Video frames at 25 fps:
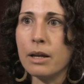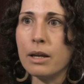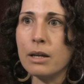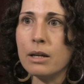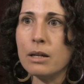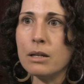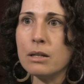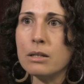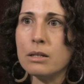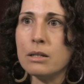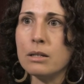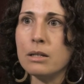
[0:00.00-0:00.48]

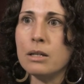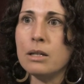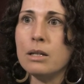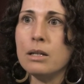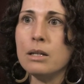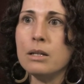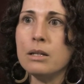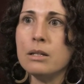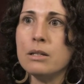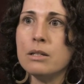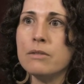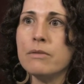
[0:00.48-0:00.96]
and
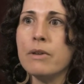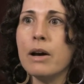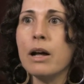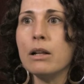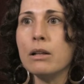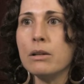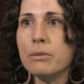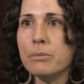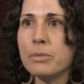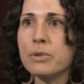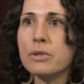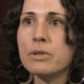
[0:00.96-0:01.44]
he
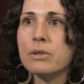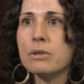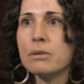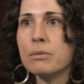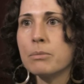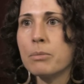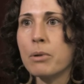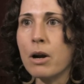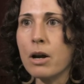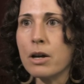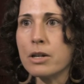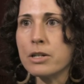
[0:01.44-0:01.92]
develops
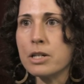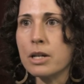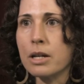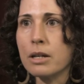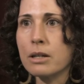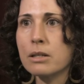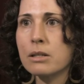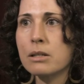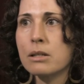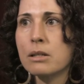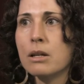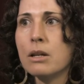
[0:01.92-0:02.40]

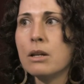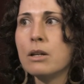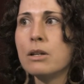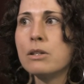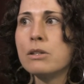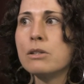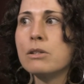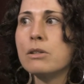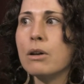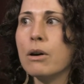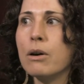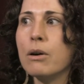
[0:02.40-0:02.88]
projects.
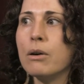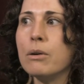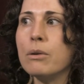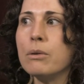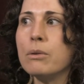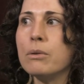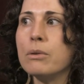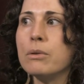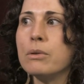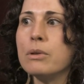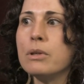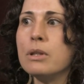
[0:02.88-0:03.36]

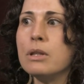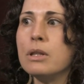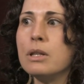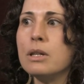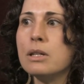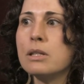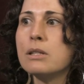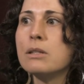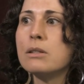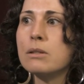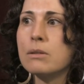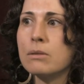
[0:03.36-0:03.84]
So
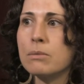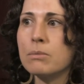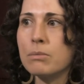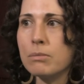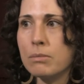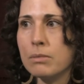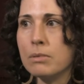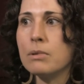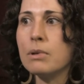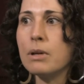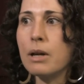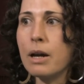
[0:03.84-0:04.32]
this
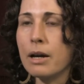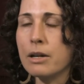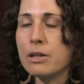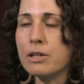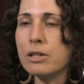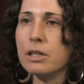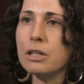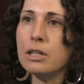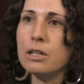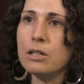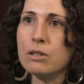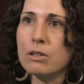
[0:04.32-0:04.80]

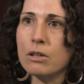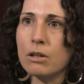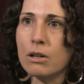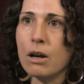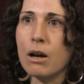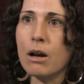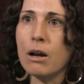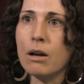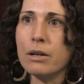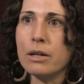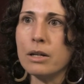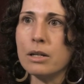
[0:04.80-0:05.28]
actually he took
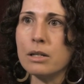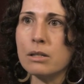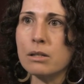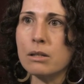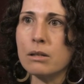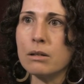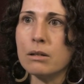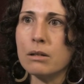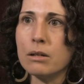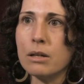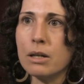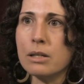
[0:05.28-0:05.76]
on as
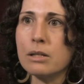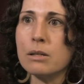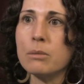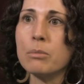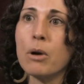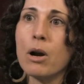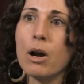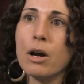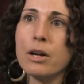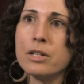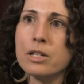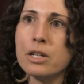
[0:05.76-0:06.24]
a
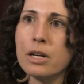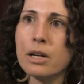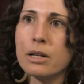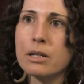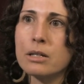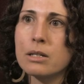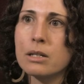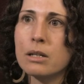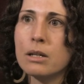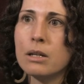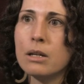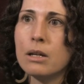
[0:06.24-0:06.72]

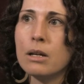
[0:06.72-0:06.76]
project,